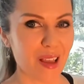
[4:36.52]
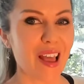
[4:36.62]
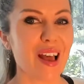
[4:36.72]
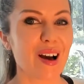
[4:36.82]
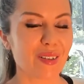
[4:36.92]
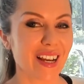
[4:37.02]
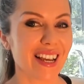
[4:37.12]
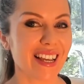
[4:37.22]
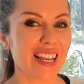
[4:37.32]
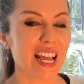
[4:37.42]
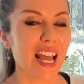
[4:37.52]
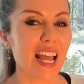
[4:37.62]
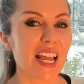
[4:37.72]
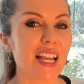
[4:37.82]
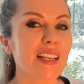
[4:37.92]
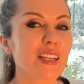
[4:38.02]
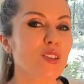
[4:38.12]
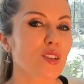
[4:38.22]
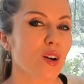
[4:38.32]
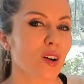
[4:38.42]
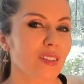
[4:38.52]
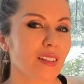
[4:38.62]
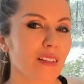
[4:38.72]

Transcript: okay? It is not